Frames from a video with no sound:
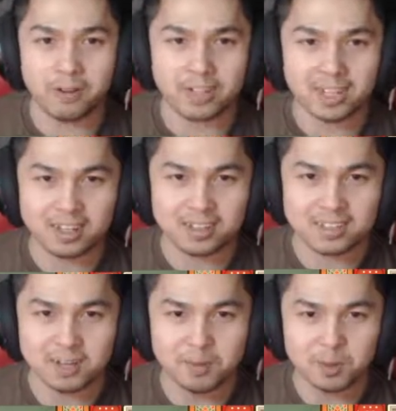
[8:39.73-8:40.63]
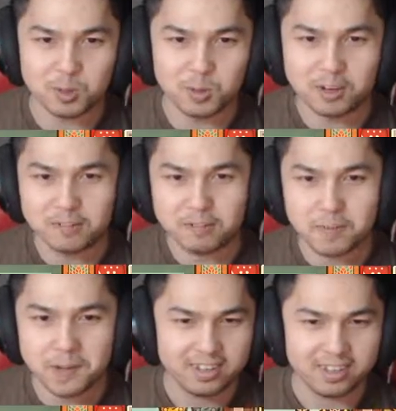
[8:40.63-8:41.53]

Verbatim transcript: I could get a devil to work for me.